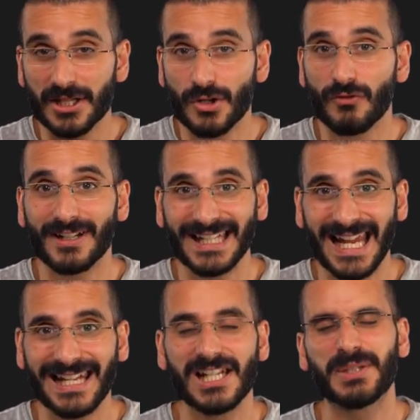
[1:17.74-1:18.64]
not running
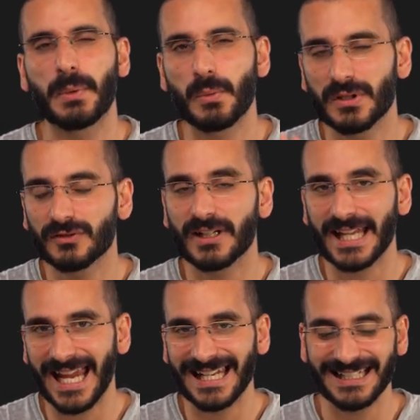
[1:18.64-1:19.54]
headless. We will run it
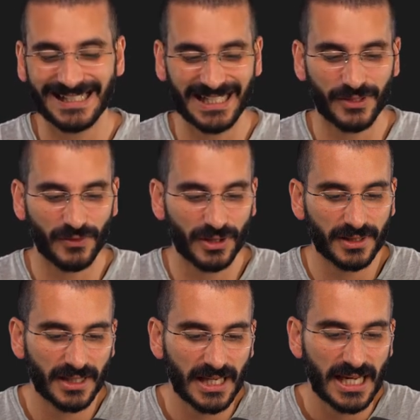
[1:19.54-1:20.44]
headless later on.
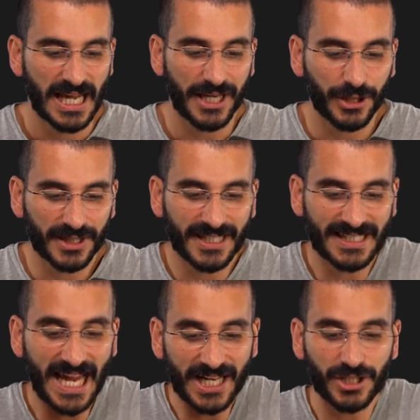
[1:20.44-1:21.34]
And you can see it's
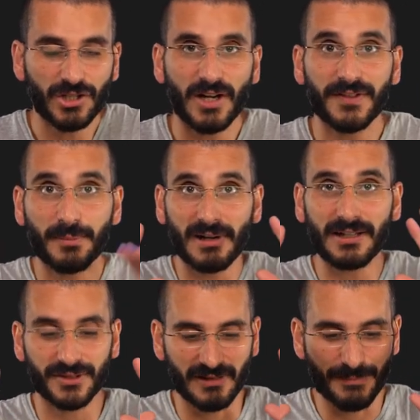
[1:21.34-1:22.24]
actually driving the
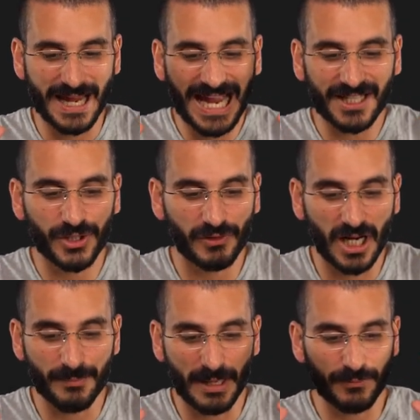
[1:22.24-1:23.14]
browser, right? My hands are
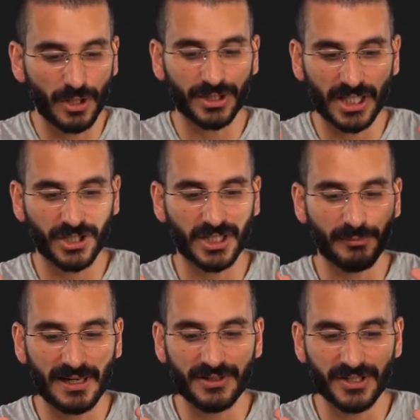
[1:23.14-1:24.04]
up. I'm not touching the
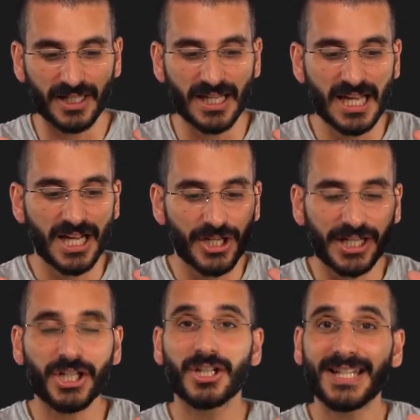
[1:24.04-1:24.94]
browser. You're
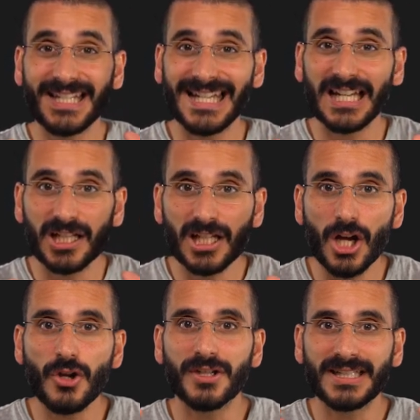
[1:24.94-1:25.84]
actually going to see it
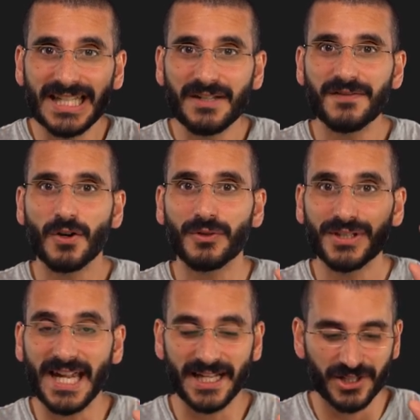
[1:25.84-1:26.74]
load the default
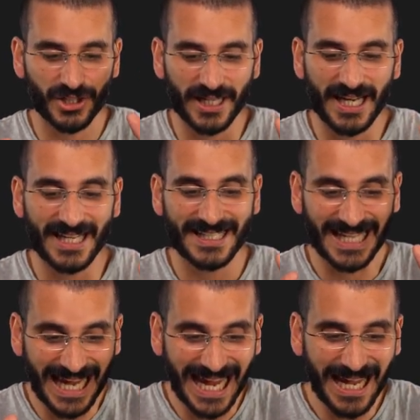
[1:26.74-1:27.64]
Next.js
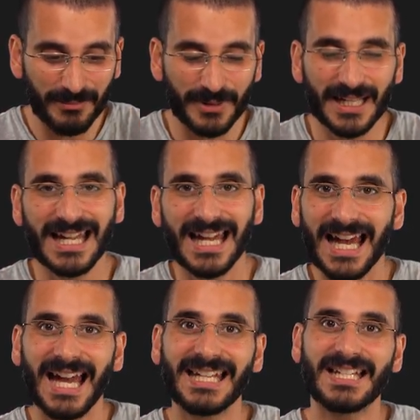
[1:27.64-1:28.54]
app
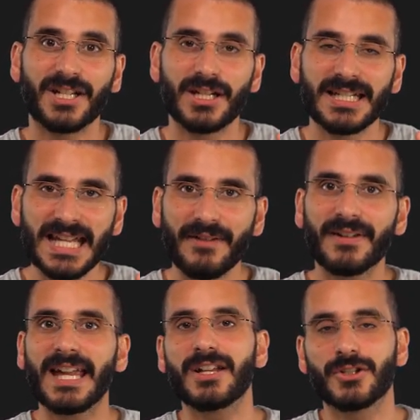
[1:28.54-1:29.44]
and it's going to
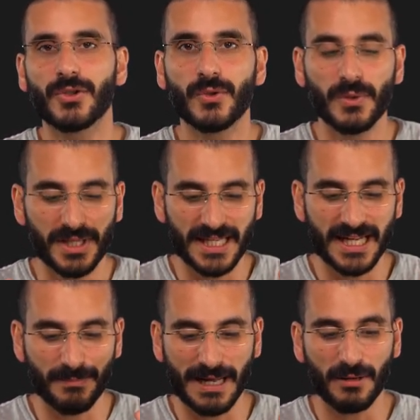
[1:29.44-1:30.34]
navigate to the
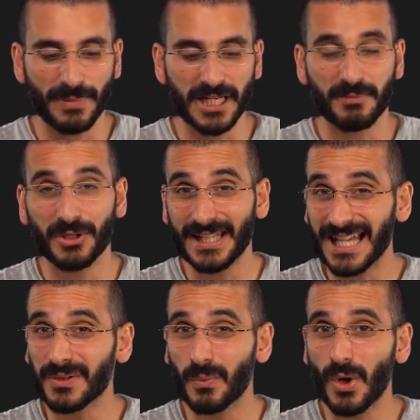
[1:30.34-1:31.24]
about page because
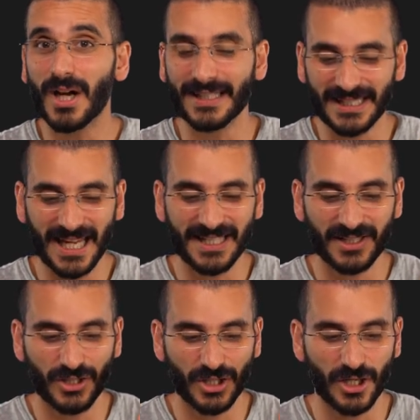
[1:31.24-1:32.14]
that's what our
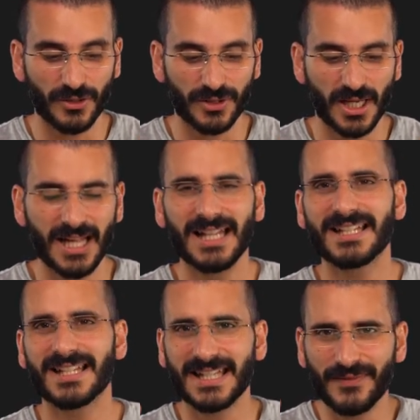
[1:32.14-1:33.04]
test shows. Let's
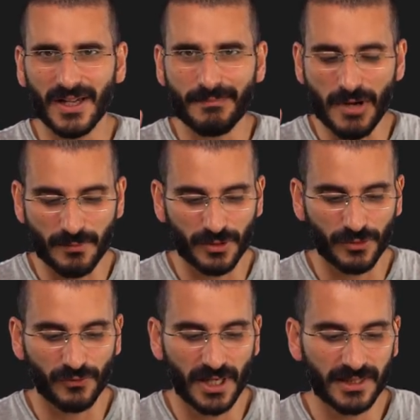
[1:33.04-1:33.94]
just give it a moment to
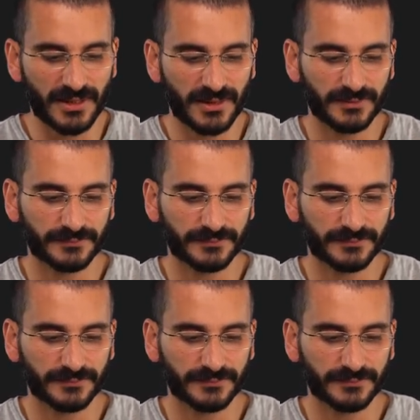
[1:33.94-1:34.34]
run.